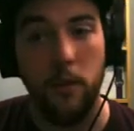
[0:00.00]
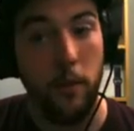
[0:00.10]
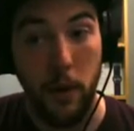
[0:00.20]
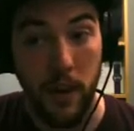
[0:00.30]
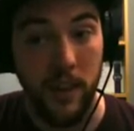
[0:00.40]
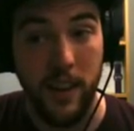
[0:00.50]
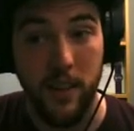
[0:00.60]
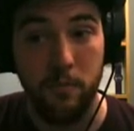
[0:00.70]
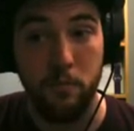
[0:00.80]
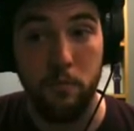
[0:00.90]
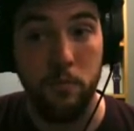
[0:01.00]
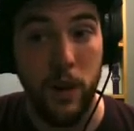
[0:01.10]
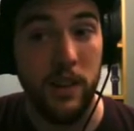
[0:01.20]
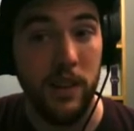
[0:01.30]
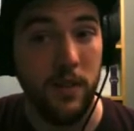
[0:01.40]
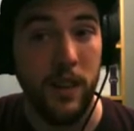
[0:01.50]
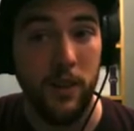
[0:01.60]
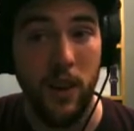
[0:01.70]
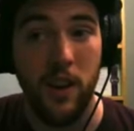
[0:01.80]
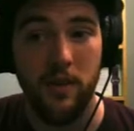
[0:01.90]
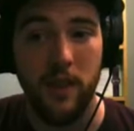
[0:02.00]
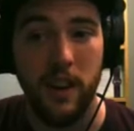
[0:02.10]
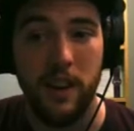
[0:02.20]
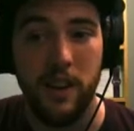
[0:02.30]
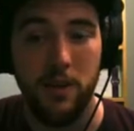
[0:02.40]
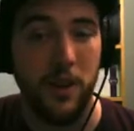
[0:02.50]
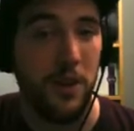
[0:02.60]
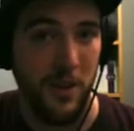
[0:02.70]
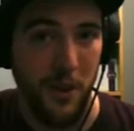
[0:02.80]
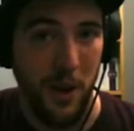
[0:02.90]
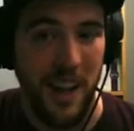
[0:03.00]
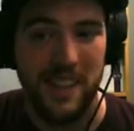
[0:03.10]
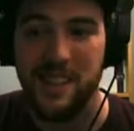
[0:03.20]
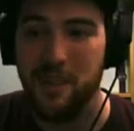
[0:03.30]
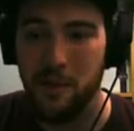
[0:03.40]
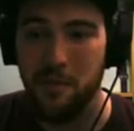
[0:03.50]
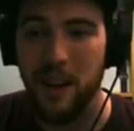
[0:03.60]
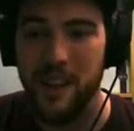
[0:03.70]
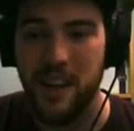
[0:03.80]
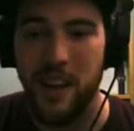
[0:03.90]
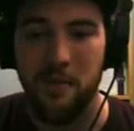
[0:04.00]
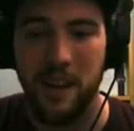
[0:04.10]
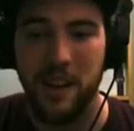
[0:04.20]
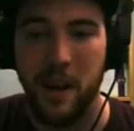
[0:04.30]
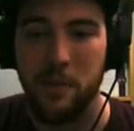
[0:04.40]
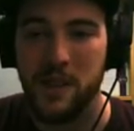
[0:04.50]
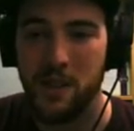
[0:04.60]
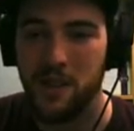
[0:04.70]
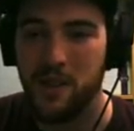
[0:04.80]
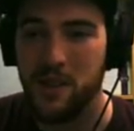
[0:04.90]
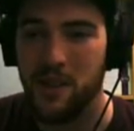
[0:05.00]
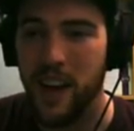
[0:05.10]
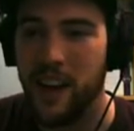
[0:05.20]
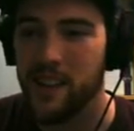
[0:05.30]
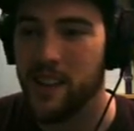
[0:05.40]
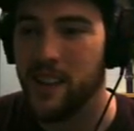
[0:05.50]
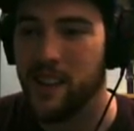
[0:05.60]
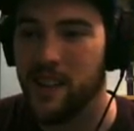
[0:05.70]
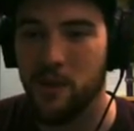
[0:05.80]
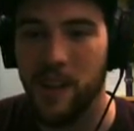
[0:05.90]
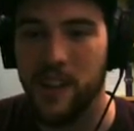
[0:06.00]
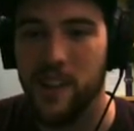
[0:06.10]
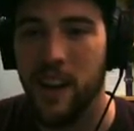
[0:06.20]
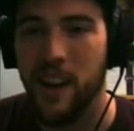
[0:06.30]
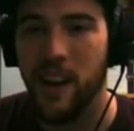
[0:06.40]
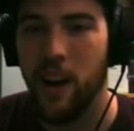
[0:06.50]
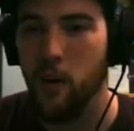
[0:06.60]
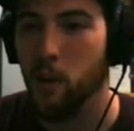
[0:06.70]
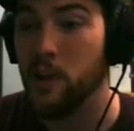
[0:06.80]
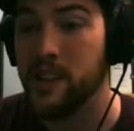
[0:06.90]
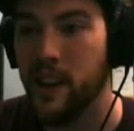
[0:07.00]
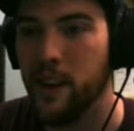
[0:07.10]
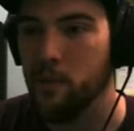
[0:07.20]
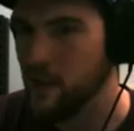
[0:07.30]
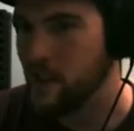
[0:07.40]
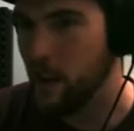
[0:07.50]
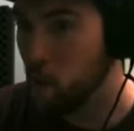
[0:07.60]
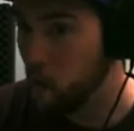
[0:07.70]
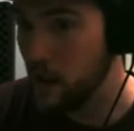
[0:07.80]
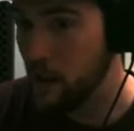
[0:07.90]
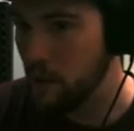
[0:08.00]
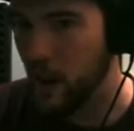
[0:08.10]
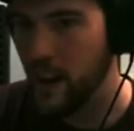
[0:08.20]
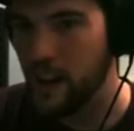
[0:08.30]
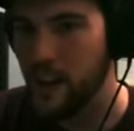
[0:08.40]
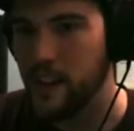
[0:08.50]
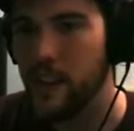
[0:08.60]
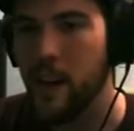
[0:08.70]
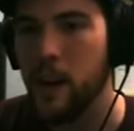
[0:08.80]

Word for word: Apparently a relatively long, very difficult quest, so it might take me an episode or two to actually get through it uh, once I once I re-find it.